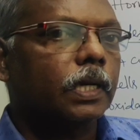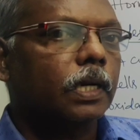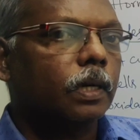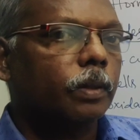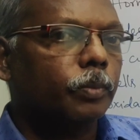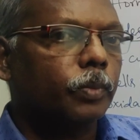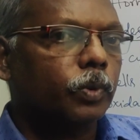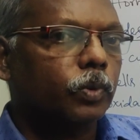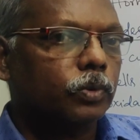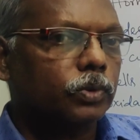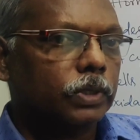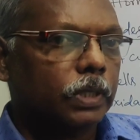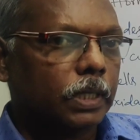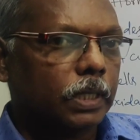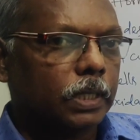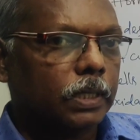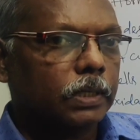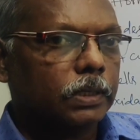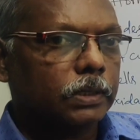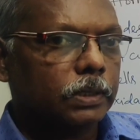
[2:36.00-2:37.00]
compounds
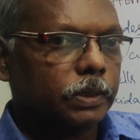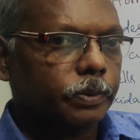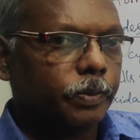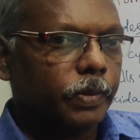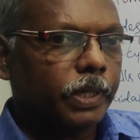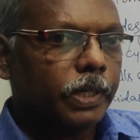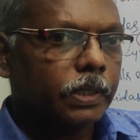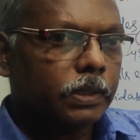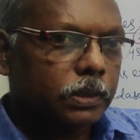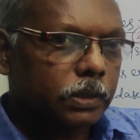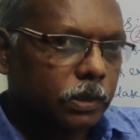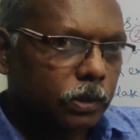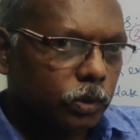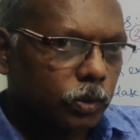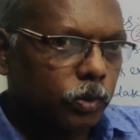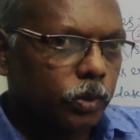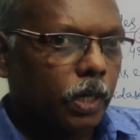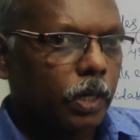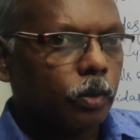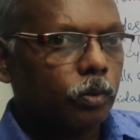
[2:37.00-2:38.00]
occurs, it means
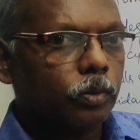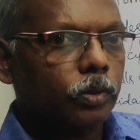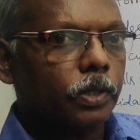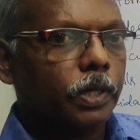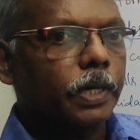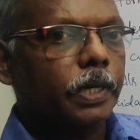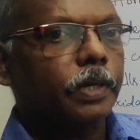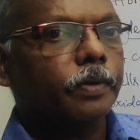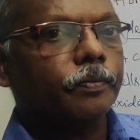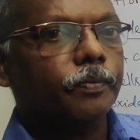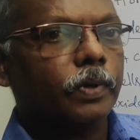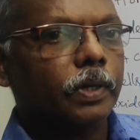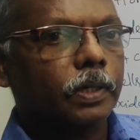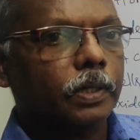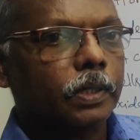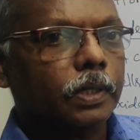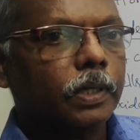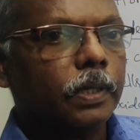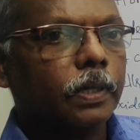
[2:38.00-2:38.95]
you have to be ready for